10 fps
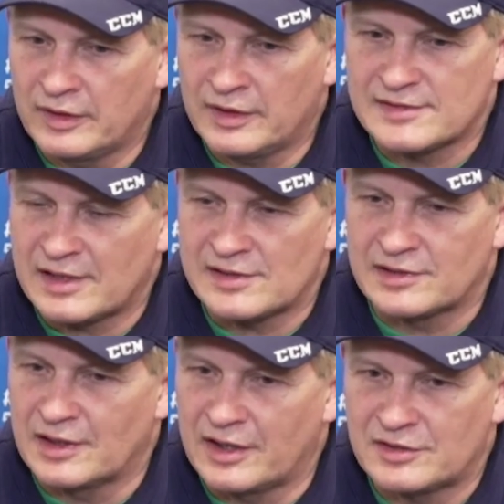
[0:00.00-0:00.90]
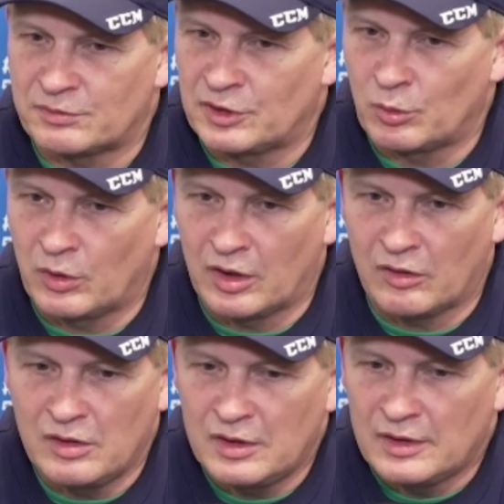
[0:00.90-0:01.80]
He sees the ice real
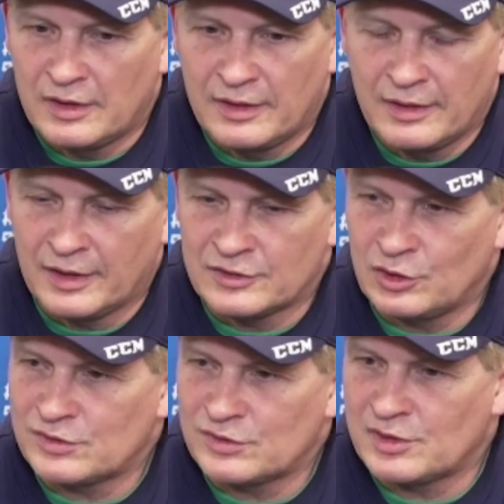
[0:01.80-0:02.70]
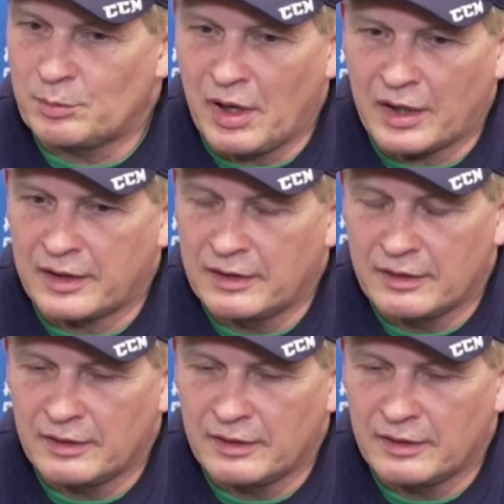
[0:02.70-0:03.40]
well. shoots the puck.